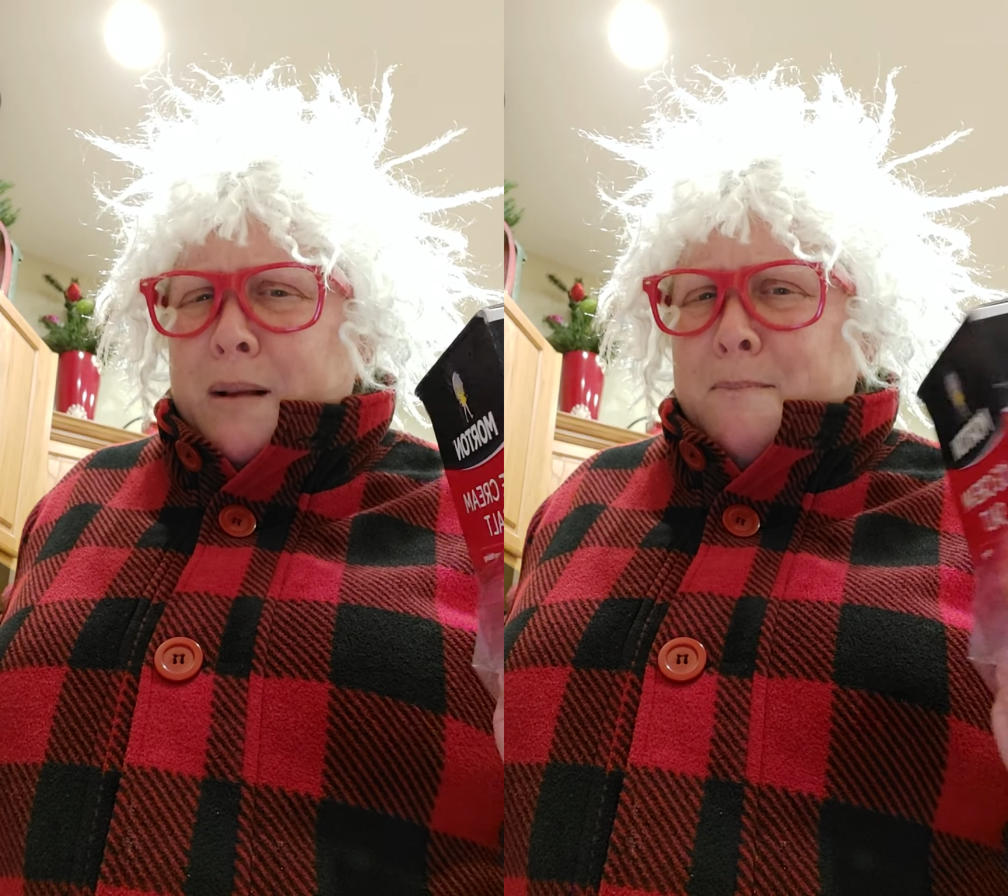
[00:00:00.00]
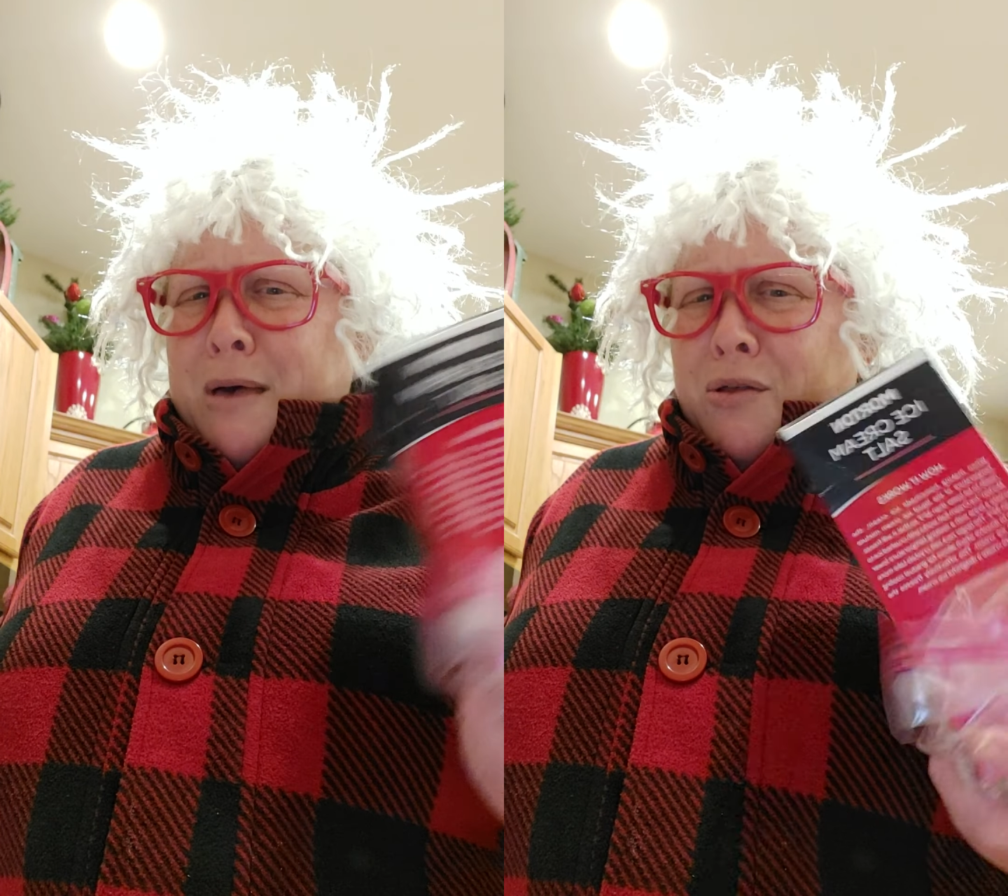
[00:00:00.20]

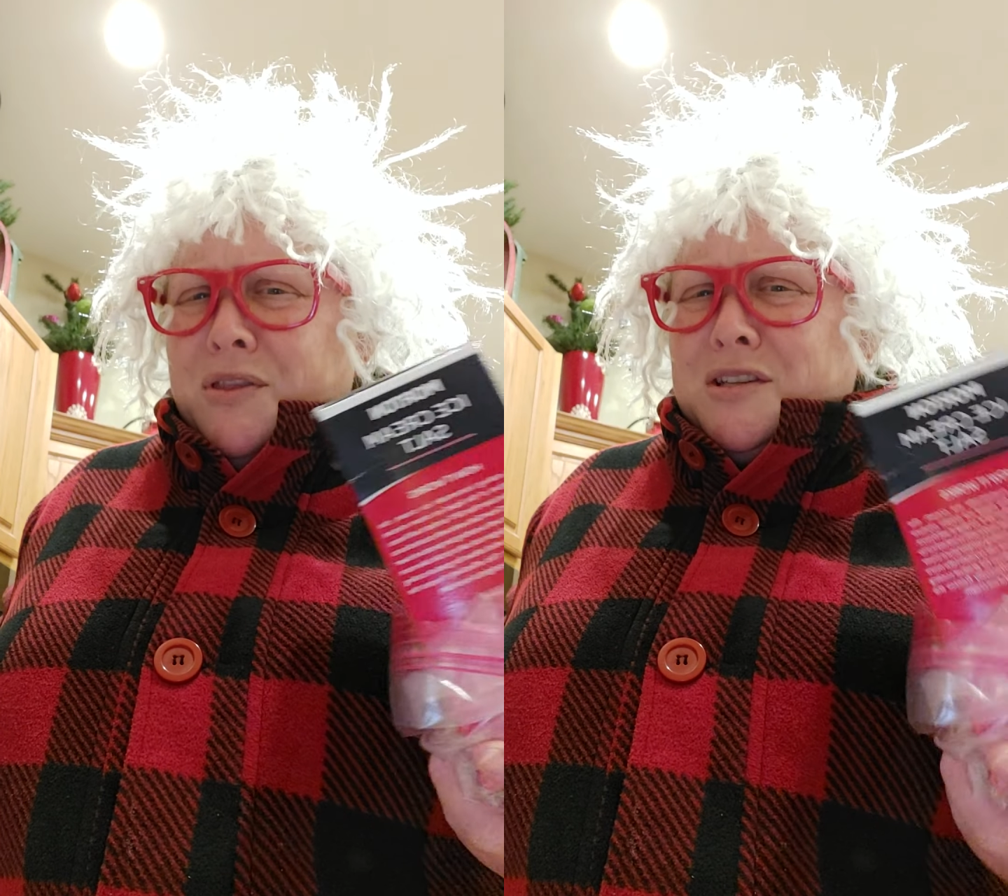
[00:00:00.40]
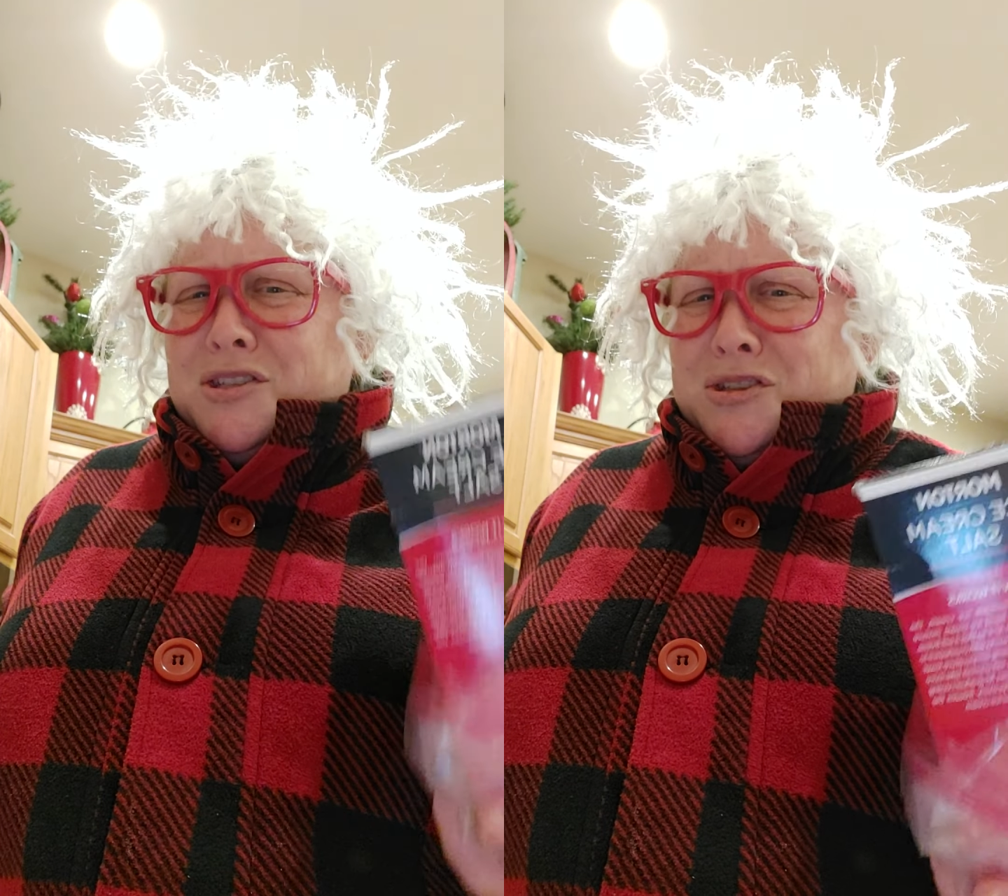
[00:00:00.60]
melt
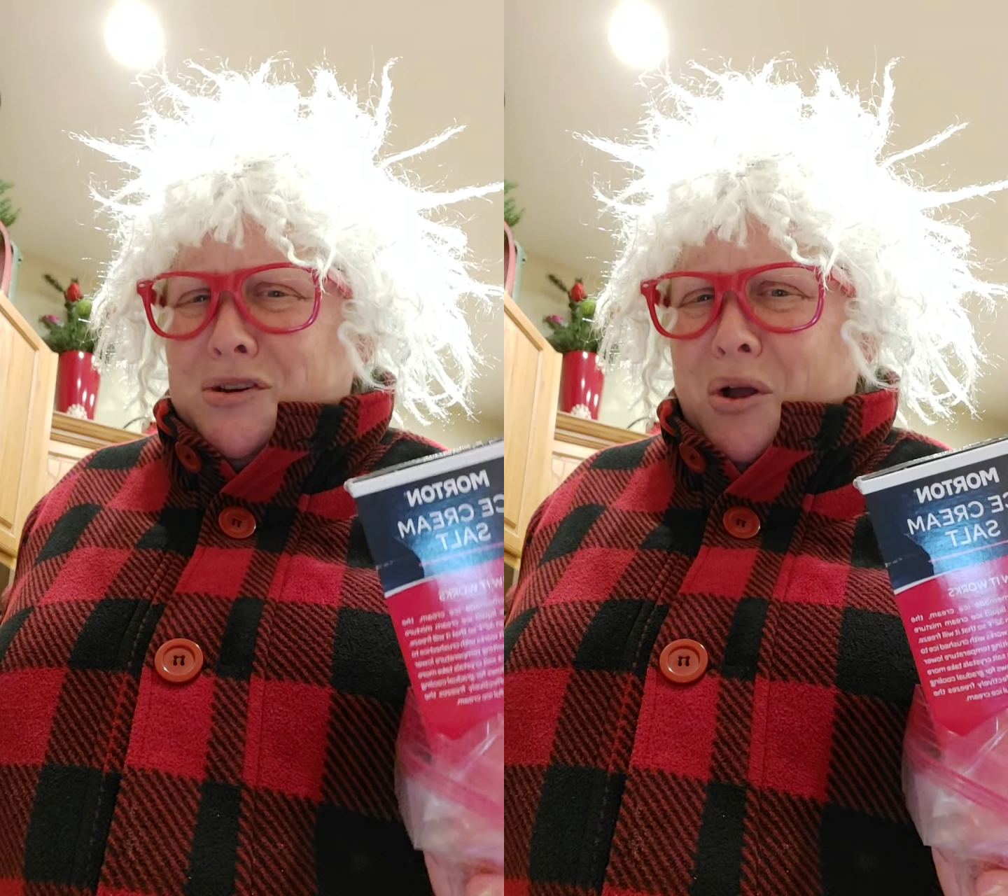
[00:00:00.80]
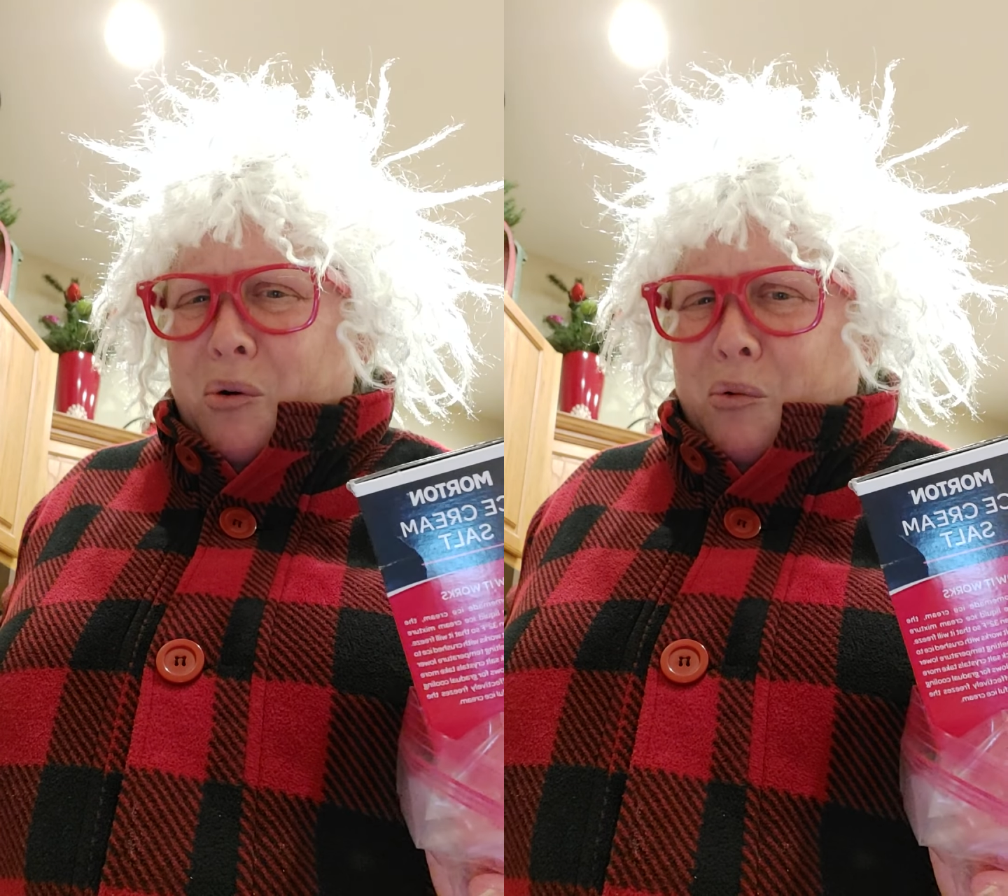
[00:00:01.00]
the
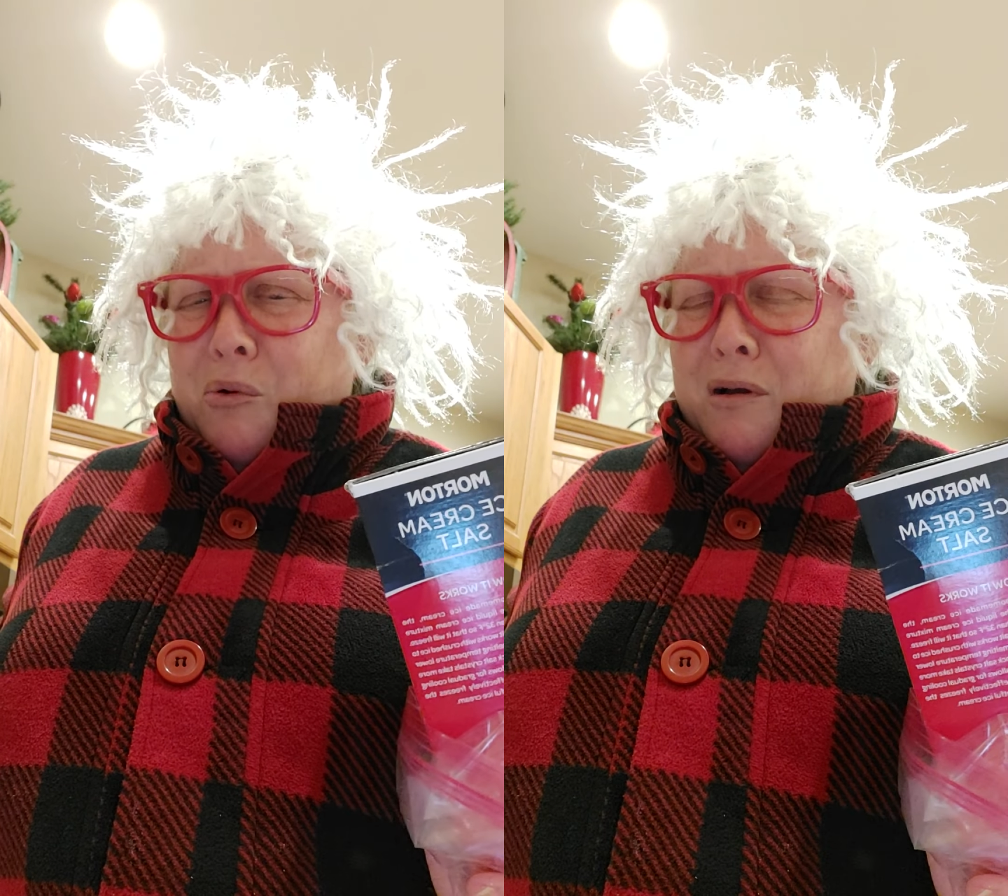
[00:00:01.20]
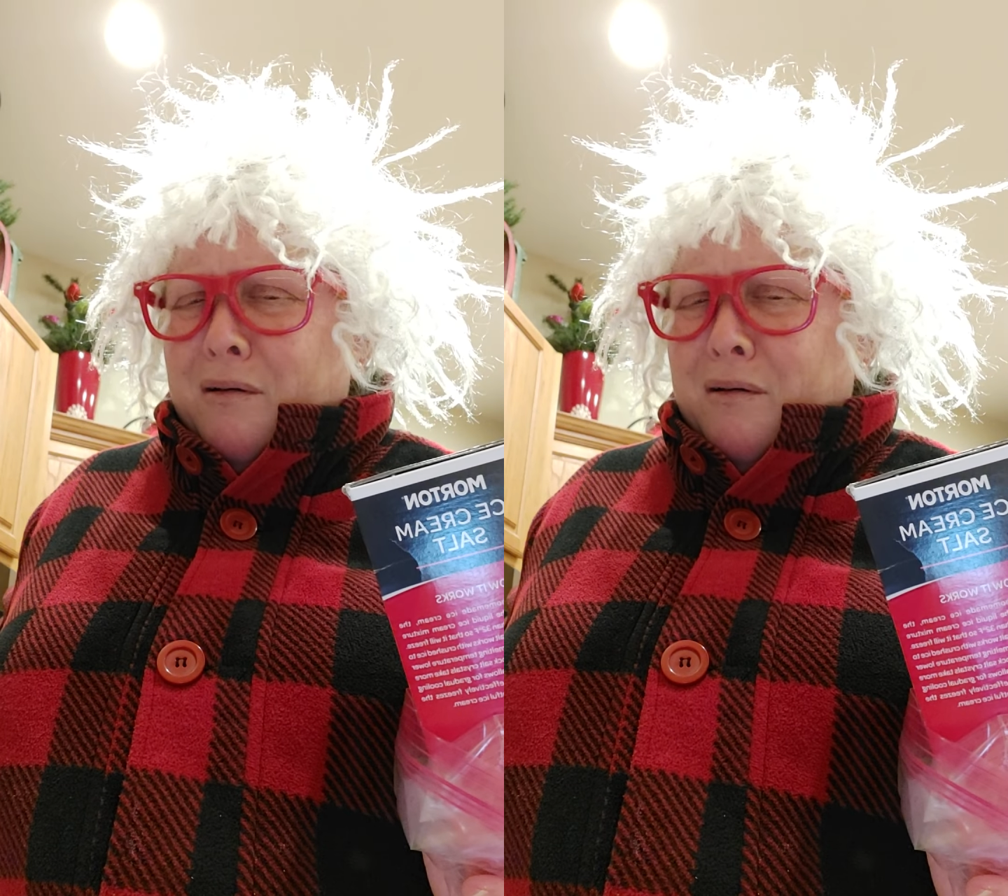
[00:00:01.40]
snow?